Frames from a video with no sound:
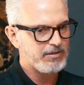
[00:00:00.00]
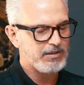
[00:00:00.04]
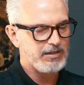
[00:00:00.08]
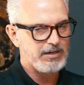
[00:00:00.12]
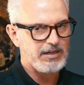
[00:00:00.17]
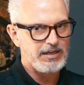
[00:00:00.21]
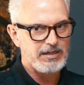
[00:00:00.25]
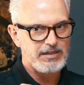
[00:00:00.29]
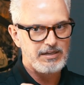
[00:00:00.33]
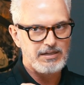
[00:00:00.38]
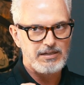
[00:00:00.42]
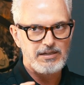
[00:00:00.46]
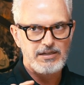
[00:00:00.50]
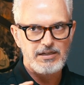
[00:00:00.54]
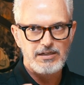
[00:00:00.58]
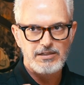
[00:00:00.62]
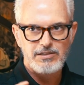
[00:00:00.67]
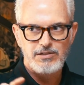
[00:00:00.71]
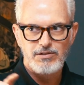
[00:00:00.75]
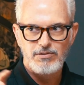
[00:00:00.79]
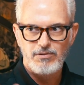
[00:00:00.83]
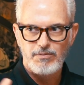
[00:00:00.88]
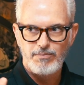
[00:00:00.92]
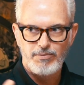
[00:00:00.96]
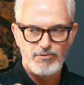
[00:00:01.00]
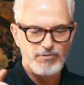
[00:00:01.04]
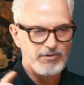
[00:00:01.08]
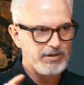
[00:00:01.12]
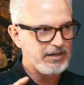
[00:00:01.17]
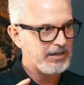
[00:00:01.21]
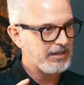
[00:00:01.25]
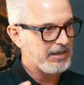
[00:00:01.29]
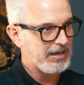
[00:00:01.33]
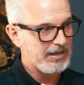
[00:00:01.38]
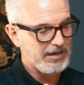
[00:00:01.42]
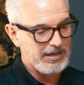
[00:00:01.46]
So that I can get to a
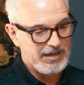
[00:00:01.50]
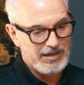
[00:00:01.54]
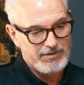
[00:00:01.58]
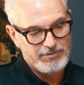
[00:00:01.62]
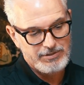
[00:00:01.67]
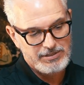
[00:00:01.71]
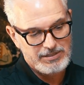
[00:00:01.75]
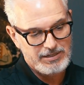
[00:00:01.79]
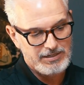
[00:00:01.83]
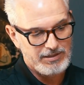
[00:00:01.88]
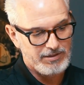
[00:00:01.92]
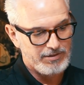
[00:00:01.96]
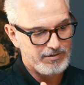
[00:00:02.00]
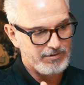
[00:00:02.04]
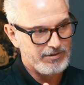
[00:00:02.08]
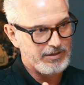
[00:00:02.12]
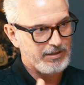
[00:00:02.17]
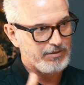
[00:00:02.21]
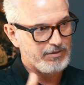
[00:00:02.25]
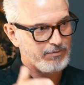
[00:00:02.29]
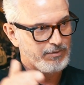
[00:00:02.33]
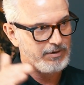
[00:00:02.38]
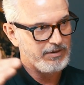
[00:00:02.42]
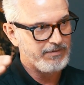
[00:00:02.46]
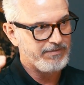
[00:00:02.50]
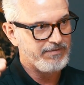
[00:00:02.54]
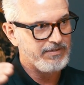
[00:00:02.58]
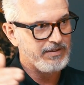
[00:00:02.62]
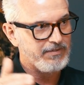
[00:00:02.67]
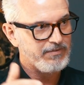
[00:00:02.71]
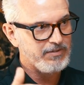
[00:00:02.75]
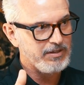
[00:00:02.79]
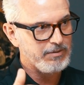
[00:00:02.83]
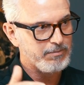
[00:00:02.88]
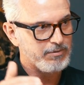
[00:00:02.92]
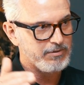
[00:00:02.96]
point, and I would say 33 to
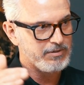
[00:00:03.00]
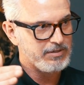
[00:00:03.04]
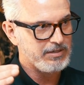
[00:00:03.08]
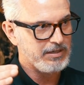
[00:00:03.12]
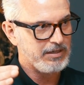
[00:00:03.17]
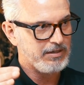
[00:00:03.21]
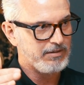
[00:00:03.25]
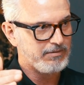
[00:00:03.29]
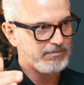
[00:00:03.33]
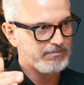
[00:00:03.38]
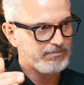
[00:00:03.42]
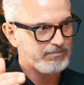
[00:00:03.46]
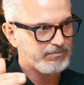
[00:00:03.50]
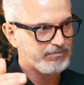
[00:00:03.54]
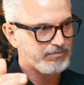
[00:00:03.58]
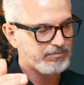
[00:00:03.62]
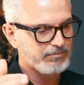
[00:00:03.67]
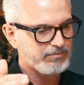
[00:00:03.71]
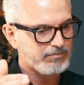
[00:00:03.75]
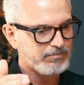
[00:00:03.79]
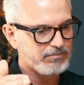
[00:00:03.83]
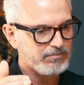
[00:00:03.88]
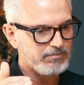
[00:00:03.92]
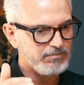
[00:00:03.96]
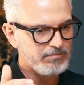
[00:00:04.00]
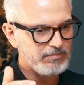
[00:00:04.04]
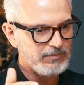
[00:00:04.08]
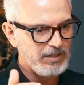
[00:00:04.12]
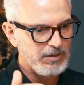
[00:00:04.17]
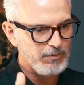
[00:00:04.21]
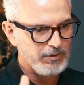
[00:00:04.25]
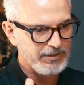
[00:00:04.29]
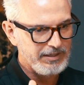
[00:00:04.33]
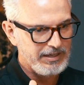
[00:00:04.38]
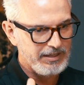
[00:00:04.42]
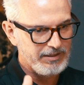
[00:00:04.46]
50%.
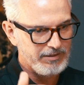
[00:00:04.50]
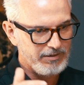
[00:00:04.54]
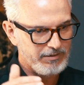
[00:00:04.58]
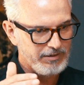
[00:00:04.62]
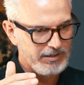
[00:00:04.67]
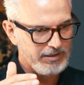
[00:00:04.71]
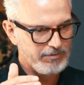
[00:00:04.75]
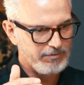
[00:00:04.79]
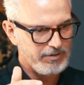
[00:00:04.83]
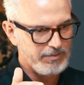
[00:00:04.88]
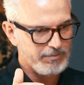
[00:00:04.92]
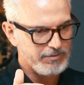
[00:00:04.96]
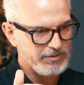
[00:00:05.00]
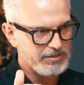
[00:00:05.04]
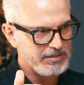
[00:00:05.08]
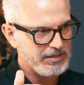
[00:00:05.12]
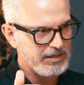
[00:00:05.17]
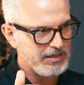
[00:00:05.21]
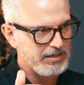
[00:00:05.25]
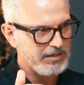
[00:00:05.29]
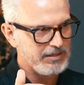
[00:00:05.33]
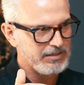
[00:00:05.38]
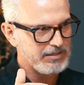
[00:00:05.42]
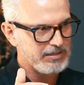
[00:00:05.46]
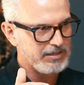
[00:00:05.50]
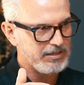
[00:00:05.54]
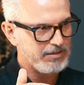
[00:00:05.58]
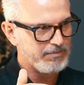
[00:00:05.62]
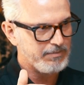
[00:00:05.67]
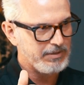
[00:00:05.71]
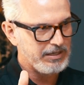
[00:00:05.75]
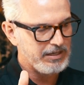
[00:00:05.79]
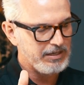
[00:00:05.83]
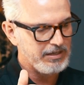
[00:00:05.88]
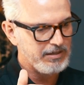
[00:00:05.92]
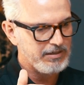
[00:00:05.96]
What that 33% is going to
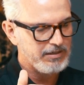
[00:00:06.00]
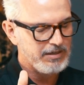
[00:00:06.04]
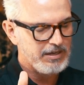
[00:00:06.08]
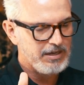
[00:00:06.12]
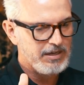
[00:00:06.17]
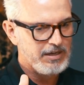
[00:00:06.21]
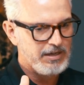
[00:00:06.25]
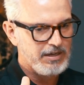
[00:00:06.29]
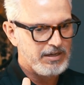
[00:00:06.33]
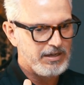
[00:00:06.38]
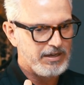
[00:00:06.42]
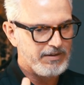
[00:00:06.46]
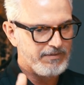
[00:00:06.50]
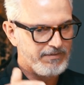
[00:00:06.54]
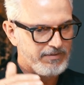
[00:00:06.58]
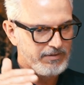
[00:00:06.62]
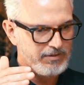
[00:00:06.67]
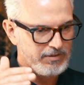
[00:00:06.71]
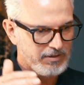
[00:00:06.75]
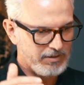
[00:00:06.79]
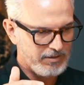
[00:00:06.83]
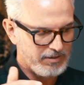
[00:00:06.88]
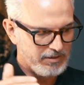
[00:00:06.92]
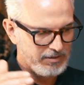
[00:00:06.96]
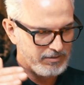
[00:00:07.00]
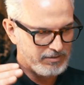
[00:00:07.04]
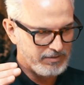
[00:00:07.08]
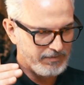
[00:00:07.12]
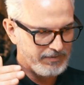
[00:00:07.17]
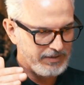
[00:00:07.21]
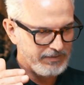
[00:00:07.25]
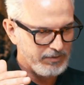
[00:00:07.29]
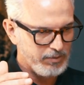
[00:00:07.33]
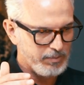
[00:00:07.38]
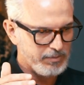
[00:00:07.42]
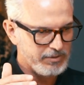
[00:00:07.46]
be, and so
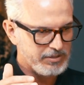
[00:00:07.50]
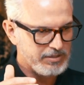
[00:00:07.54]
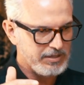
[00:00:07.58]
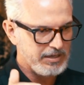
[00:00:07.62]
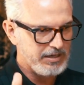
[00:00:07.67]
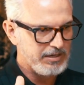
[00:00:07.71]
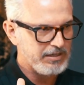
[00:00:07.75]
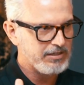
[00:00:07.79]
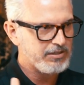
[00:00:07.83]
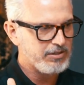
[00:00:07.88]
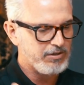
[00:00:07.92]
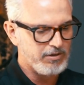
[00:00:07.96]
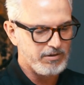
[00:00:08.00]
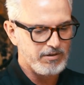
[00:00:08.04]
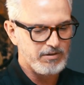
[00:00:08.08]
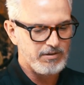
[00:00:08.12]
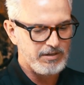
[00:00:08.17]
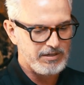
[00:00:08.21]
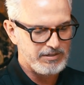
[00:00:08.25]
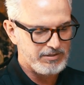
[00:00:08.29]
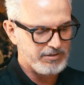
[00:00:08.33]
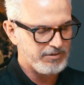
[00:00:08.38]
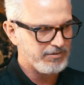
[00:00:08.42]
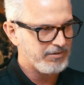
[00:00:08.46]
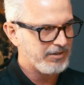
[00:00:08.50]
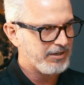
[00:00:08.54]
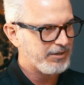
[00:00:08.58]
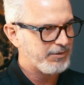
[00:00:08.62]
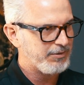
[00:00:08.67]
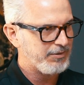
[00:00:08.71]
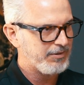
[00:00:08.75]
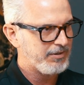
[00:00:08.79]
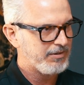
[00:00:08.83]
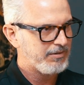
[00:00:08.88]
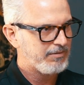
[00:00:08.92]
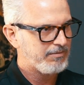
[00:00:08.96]
50% is your
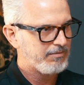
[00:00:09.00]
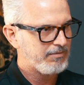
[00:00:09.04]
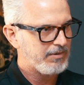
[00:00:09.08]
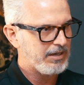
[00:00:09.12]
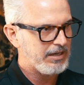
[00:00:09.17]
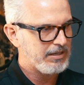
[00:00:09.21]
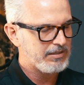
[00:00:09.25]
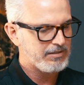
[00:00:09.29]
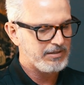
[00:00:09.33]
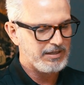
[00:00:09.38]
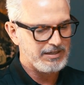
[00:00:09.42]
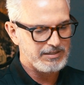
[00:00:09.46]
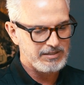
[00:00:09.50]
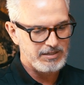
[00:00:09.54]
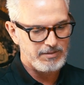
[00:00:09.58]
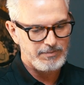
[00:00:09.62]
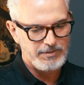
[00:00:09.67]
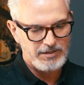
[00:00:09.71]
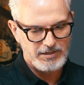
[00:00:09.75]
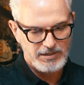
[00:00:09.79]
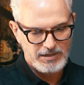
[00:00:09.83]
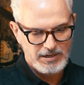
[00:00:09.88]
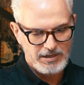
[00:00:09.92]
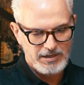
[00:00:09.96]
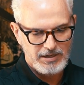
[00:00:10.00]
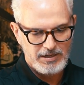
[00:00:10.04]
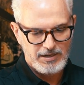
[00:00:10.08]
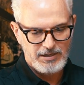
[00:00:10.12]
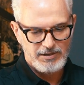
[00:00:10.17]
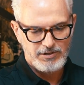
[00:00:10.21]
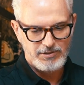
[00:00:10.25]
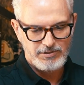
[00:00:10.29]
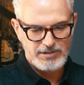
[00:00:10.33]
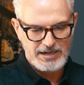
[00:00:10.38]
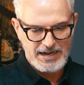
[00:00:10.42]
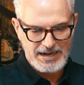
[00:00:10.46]
load, right? So that's going to be
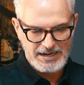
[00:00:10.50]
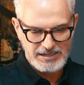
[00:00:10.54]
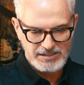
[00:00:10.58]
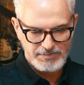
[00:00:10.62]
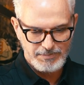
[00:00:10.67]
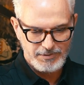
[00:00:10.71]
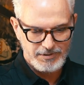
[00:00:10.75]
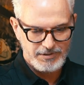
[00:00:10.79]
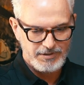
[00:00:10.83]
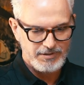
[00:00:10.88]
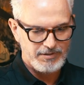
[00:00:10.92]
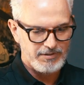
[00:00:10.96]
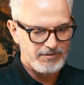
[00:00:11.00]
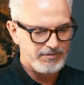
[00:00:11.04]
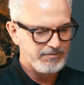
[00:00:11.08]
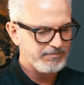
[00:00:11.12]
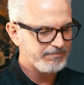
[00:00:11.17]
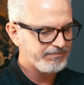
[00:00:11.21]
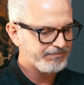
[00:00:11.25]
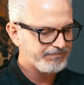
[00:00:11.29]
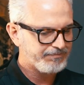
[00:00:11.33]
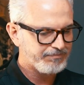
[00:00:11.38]
your tax burden.